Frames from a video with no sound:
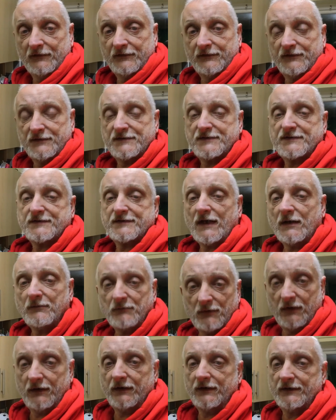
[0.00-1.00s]
the
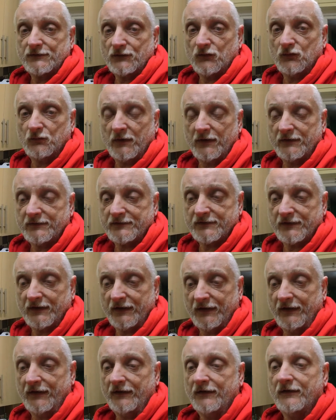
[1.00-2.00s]
summer is almost
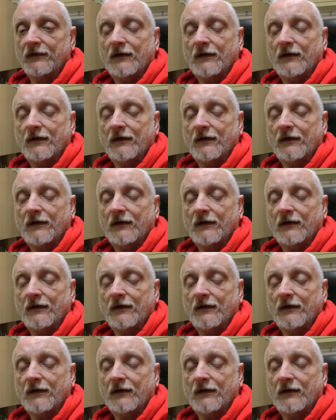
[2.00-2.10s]
here,